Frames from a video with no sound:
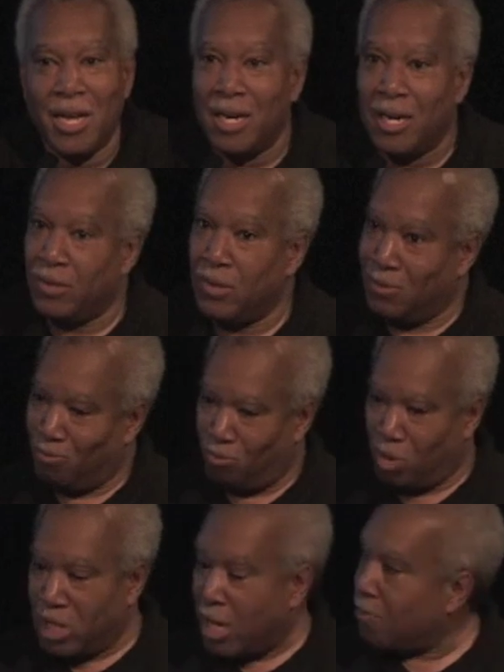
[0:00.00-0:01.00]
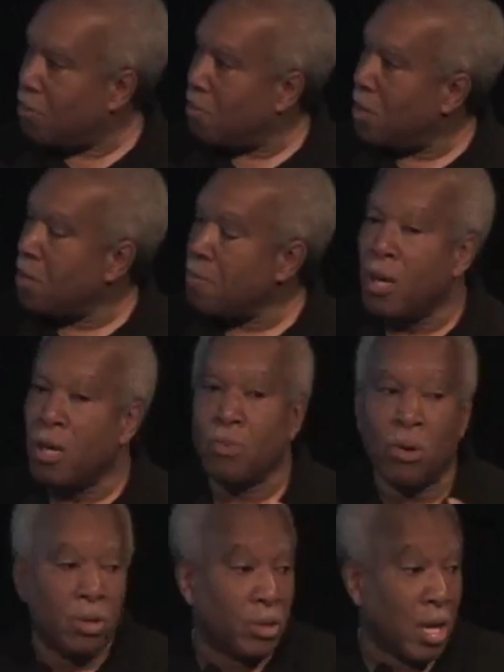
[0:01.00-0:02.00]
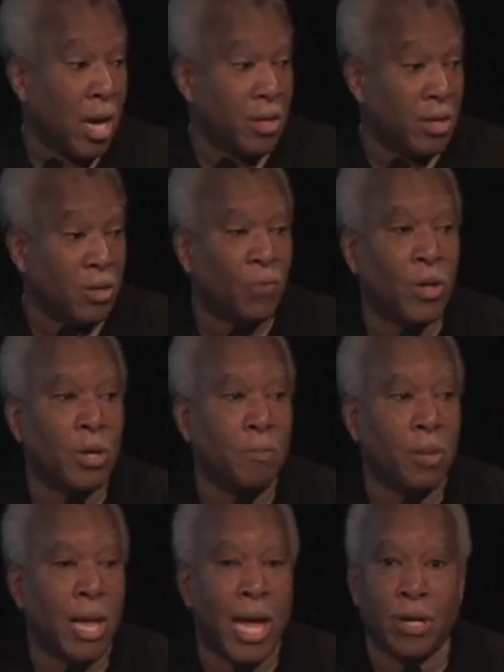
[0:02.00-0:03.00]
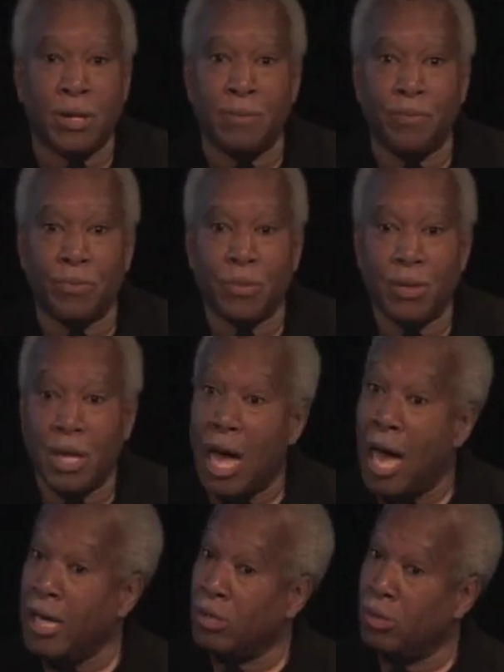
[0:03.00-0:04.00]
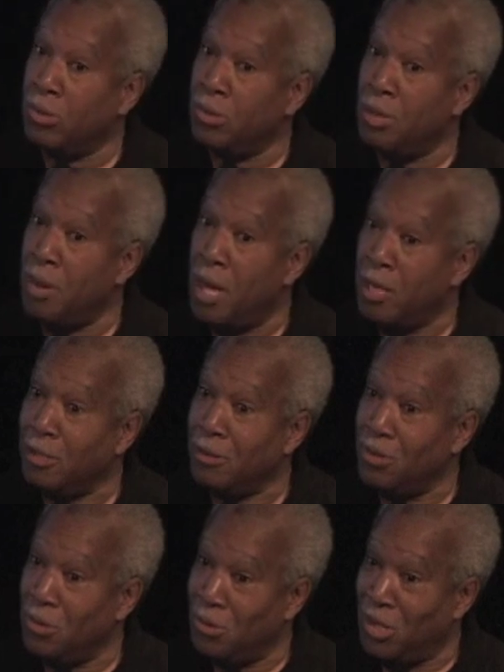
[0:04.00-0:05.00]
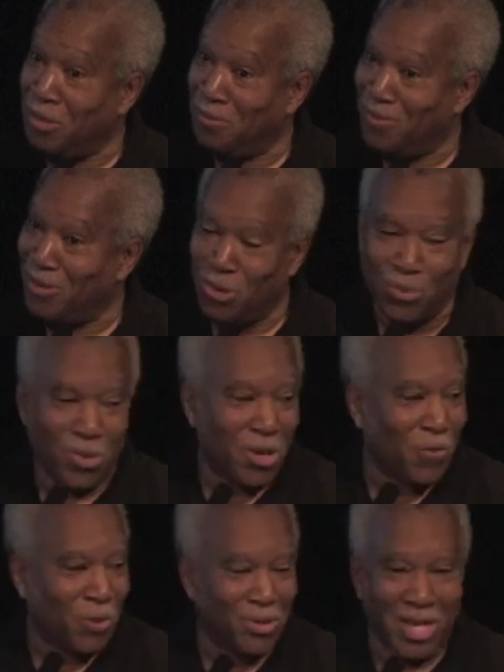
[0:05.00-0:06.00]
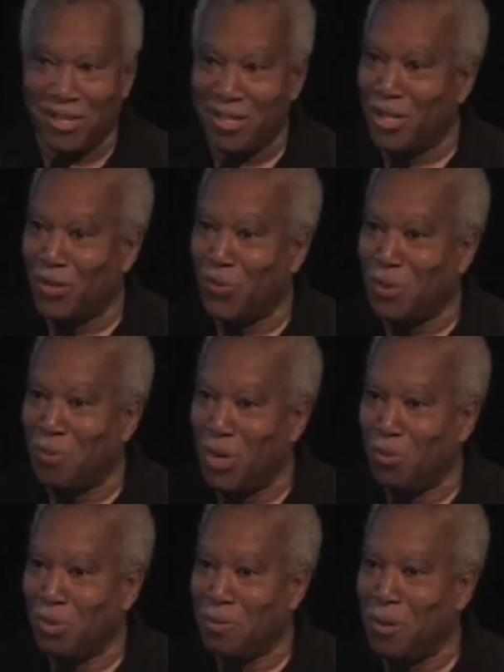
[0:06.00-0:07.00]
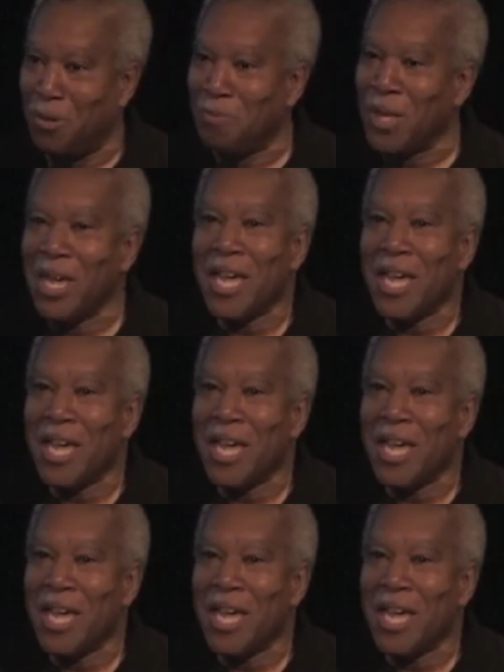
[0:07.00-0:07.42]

And I set up the ping pong balls on this very platter, hot glued them on using those wonderful techniques from Home Depot,